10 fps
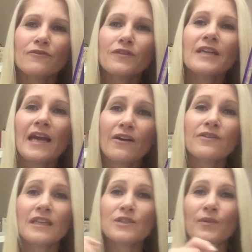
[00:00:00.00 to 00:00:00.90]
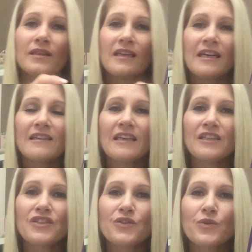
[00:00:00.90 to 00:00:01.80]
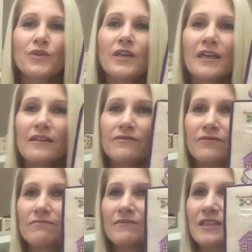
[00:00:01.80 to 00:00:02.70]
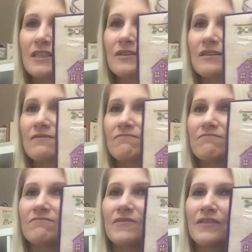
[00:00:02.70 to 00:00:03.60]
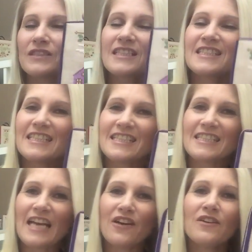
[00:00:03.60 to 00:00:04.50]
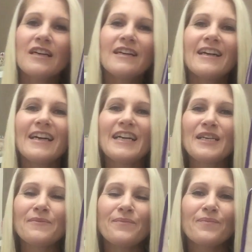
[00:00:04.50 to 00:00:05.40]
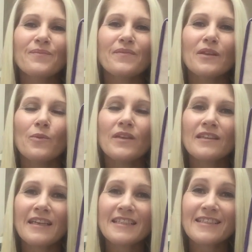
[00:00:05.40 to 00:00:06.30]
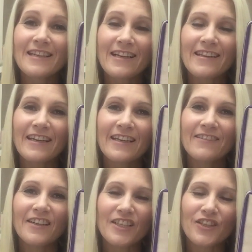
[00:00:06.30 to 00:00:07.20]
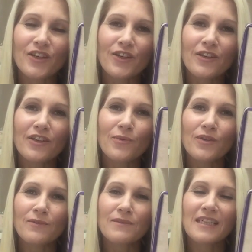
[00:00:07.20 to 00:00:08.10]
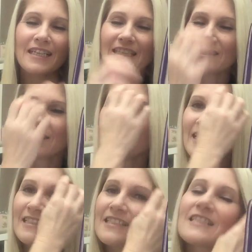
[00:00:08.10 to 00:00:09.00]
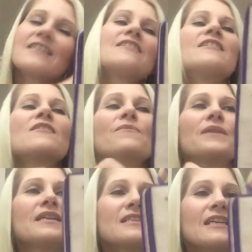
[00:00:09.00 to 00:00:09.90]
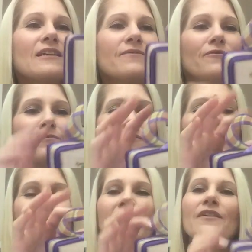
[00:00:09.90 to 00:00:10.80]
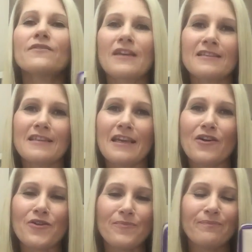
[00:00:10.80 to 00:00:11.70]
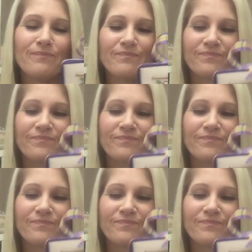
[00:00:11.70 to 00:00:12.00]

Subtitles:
for now, that's where they are stored. I've done 6 now. Whether they stay there, I don't know. I don't want them to collect dust, but for now, that's their home.